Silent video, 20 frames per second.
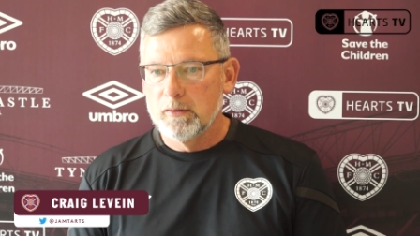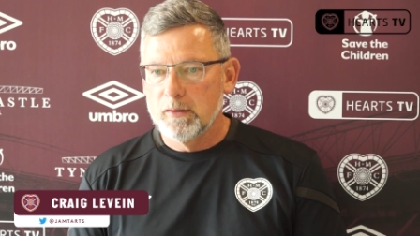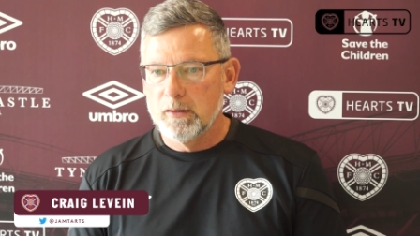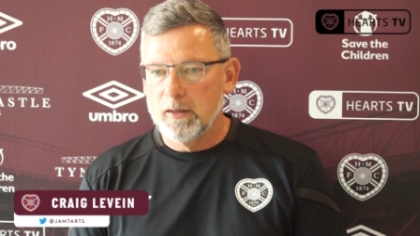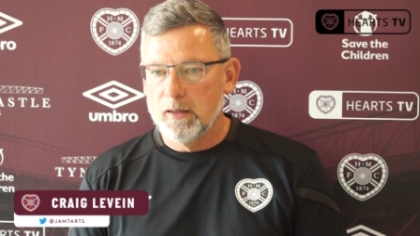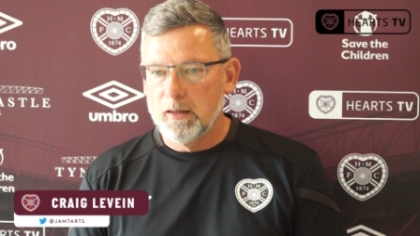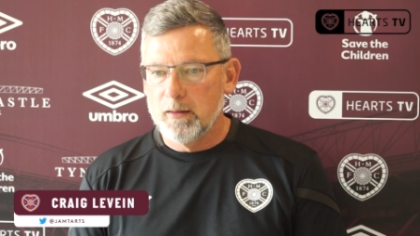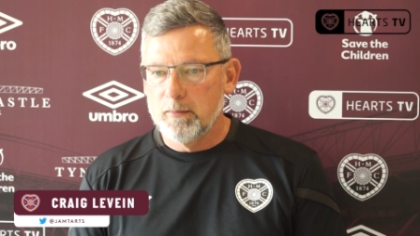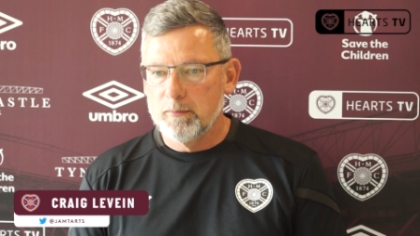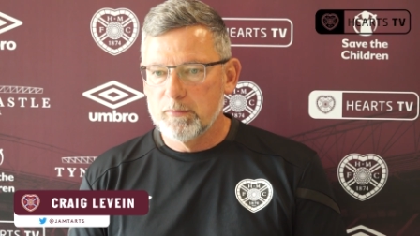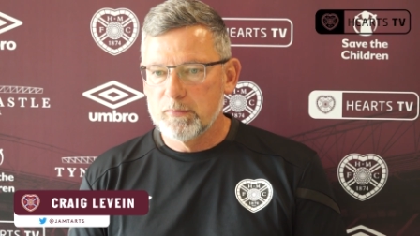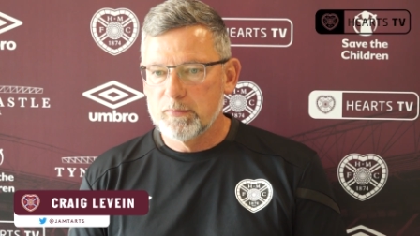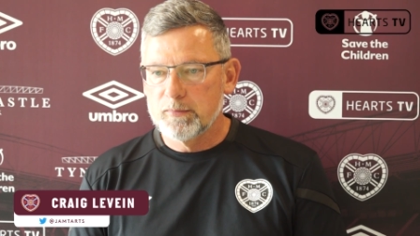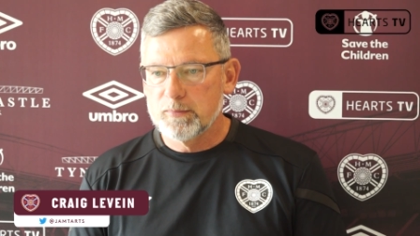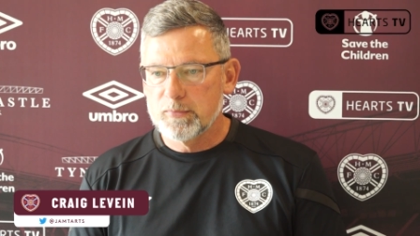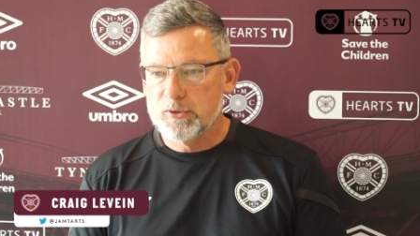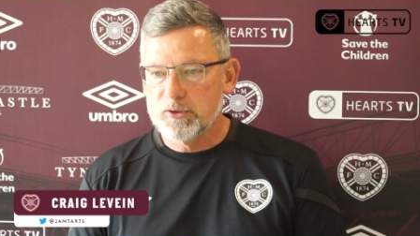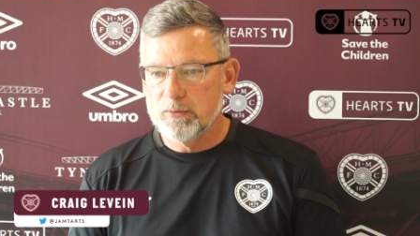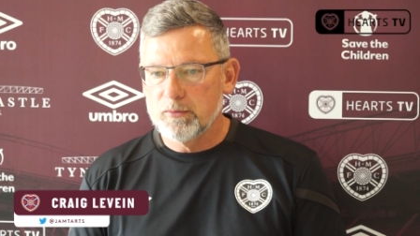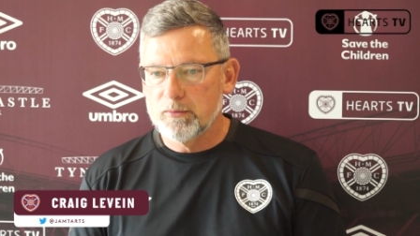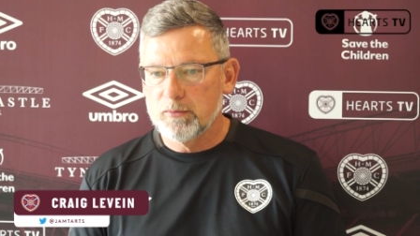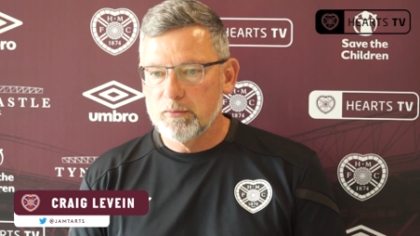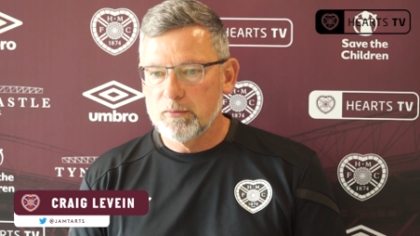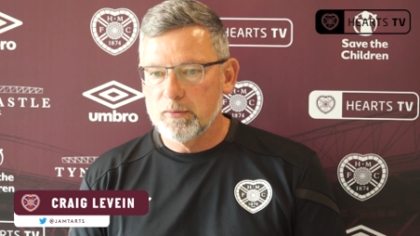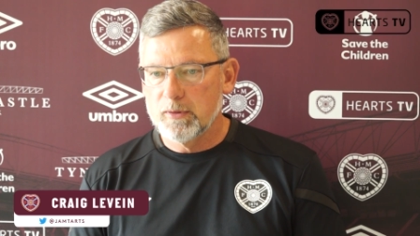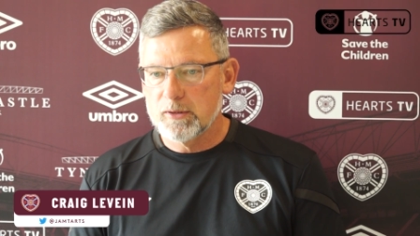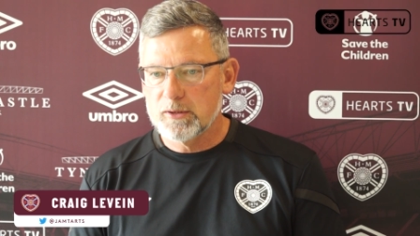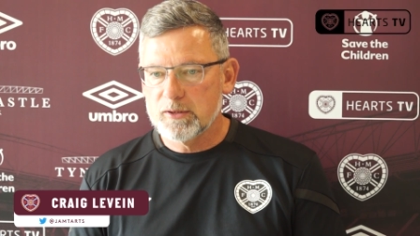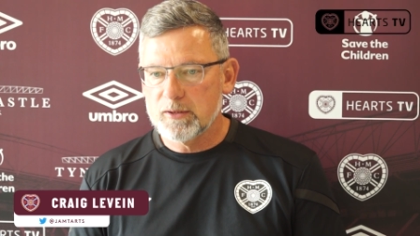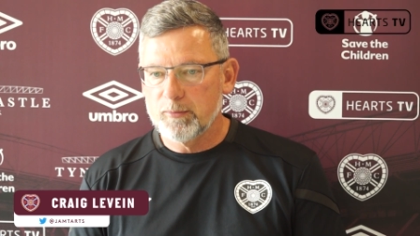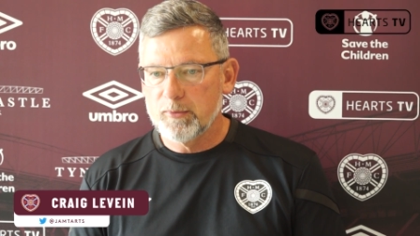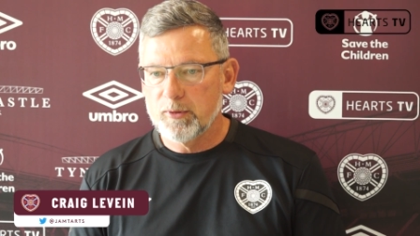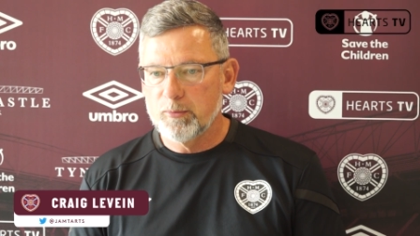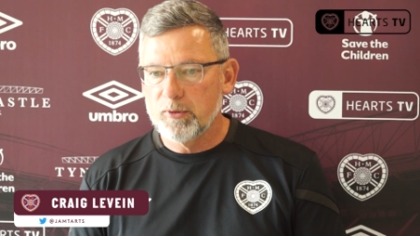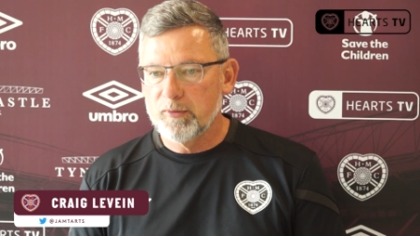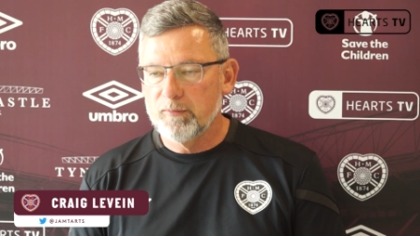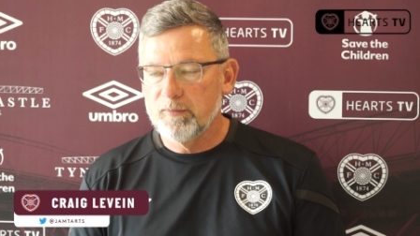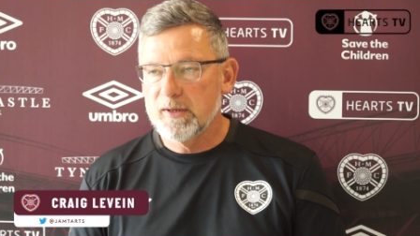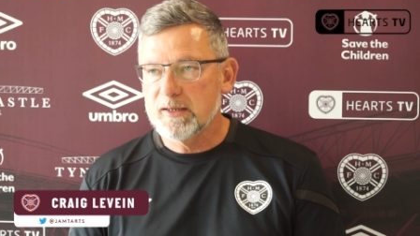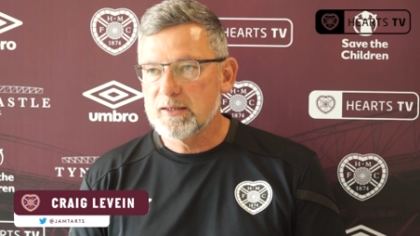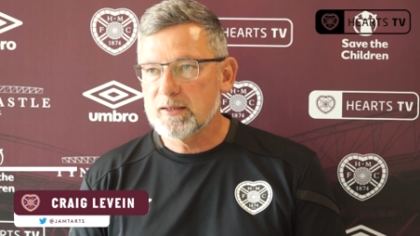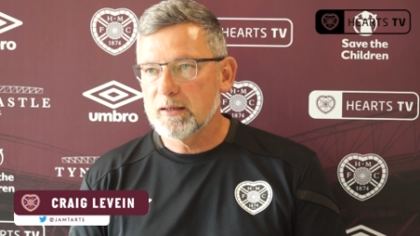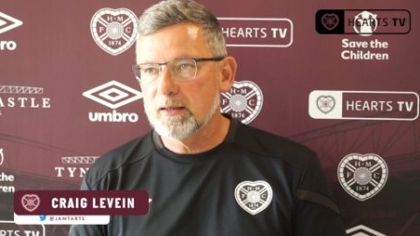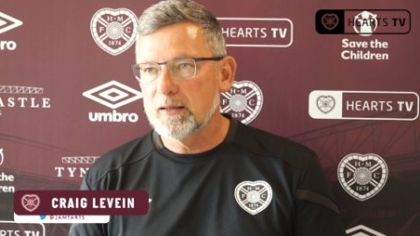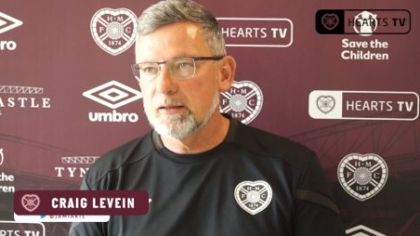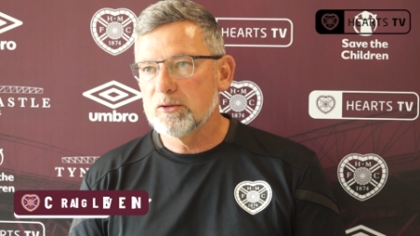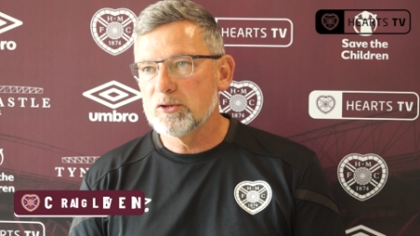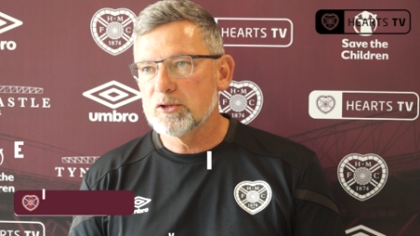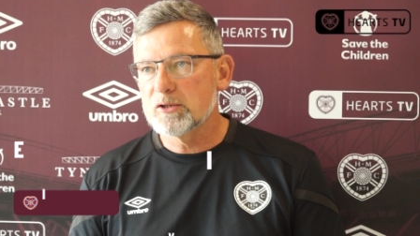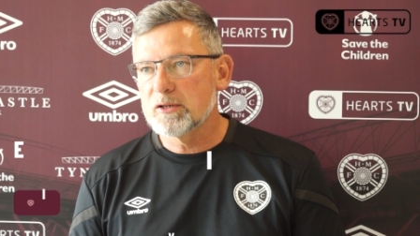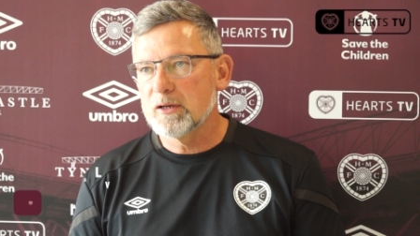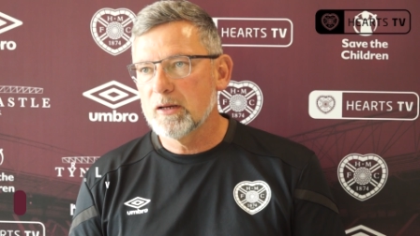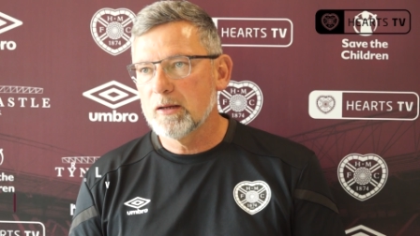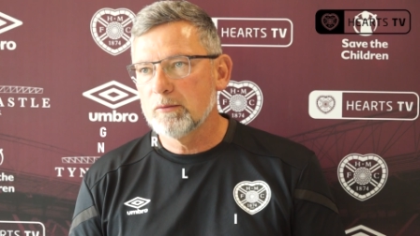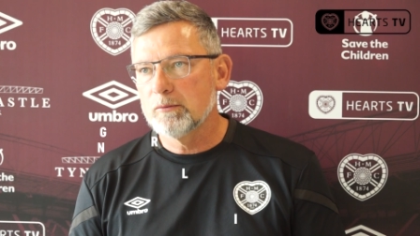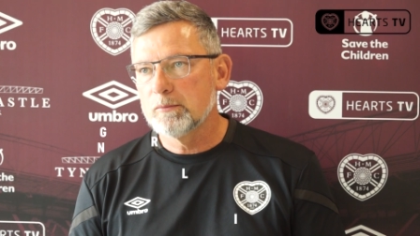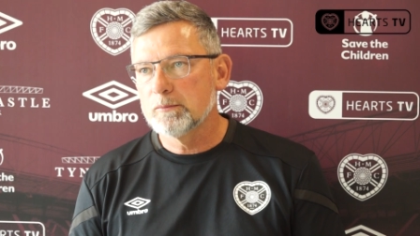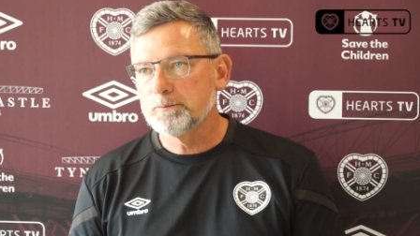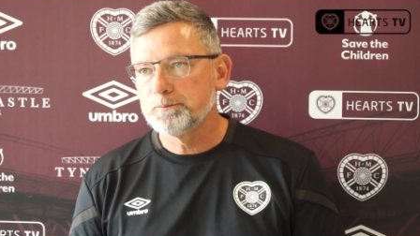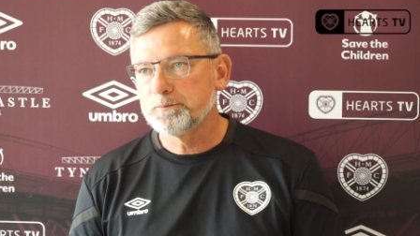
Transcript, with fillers: Um, so that's something we're investigating just now.